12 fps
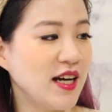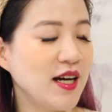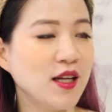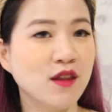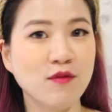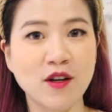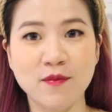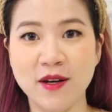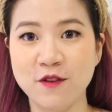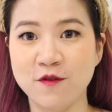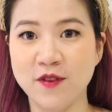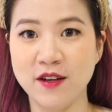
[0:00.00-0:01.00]
It's one of
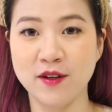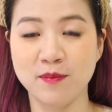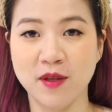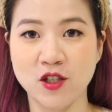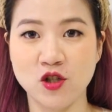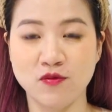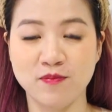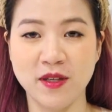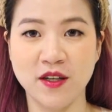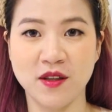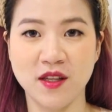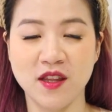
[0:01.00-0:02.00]
my favorite blush
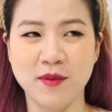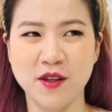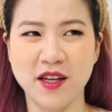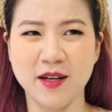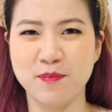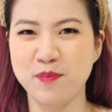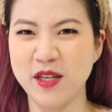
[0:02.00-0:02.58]
because it smells like a